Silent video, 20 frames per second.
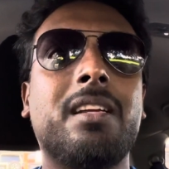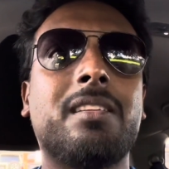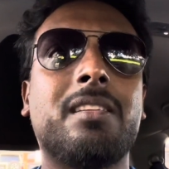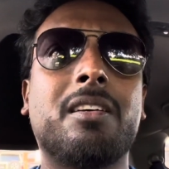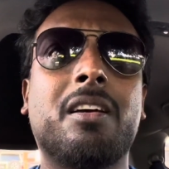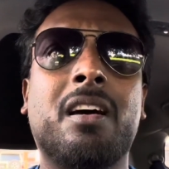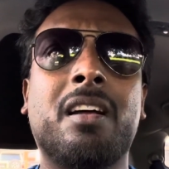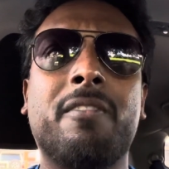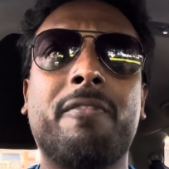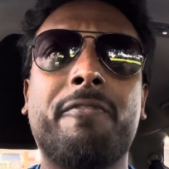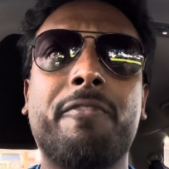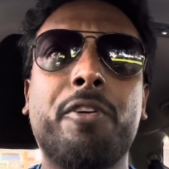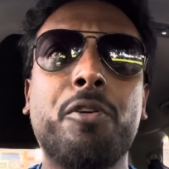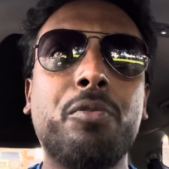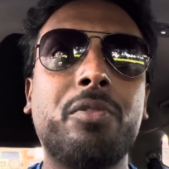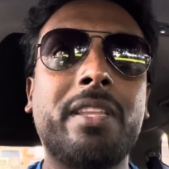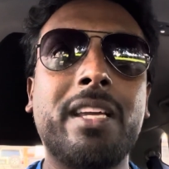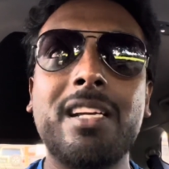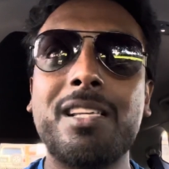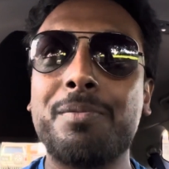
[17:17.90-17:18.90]
A few
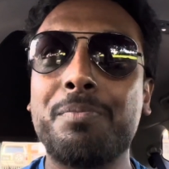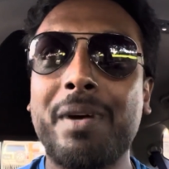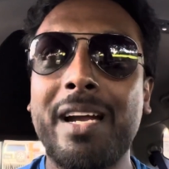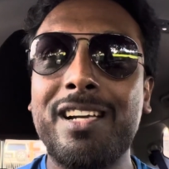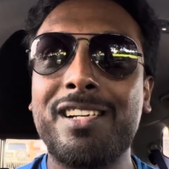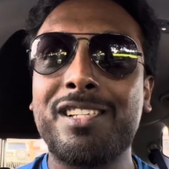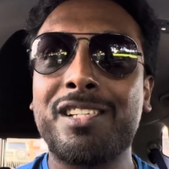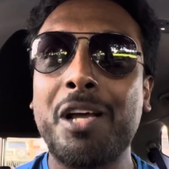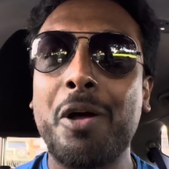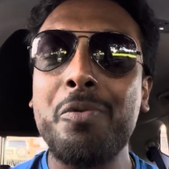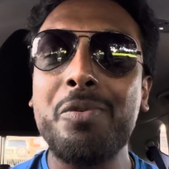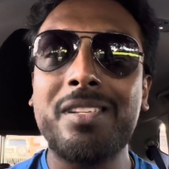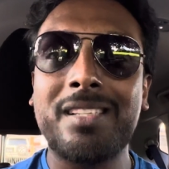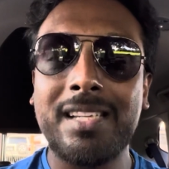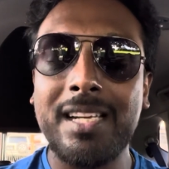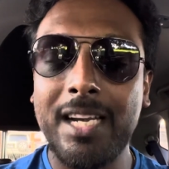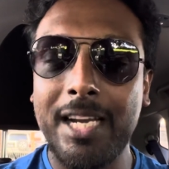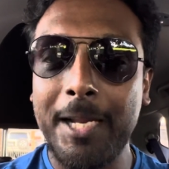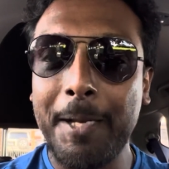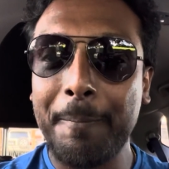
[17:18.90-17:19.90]
things might sound
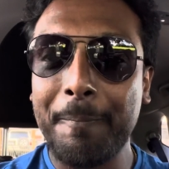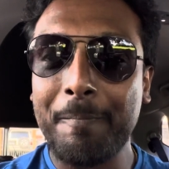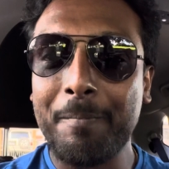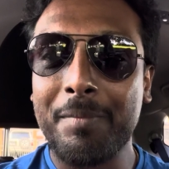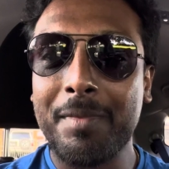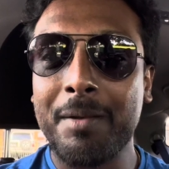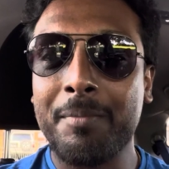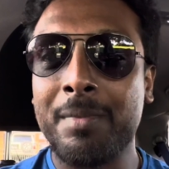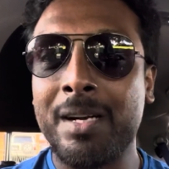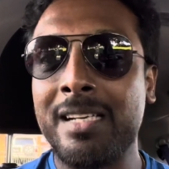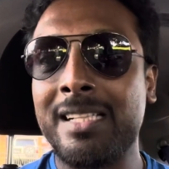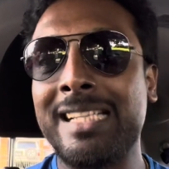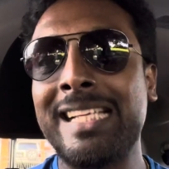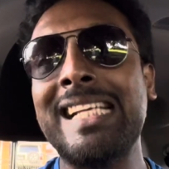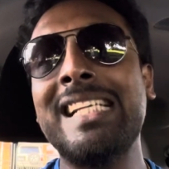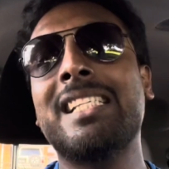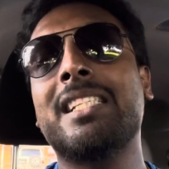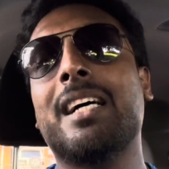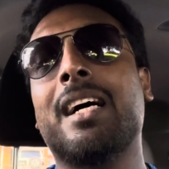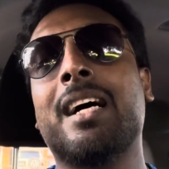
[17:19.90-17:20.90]
silly, but
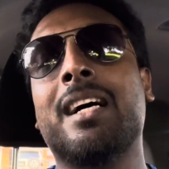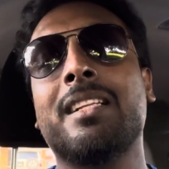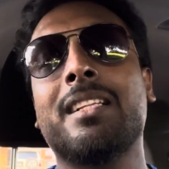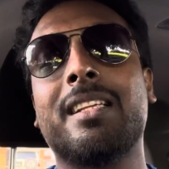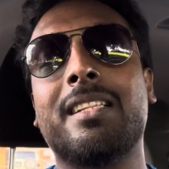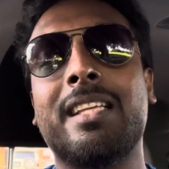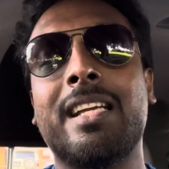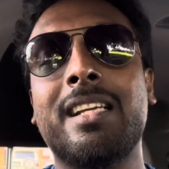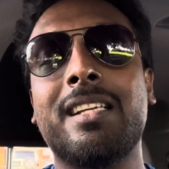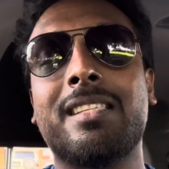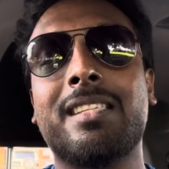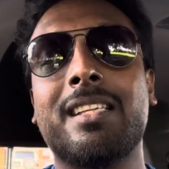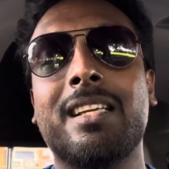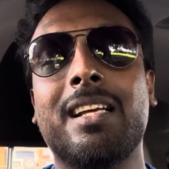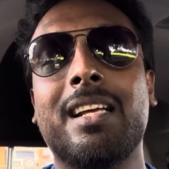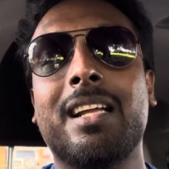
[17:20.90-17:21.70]
these are the things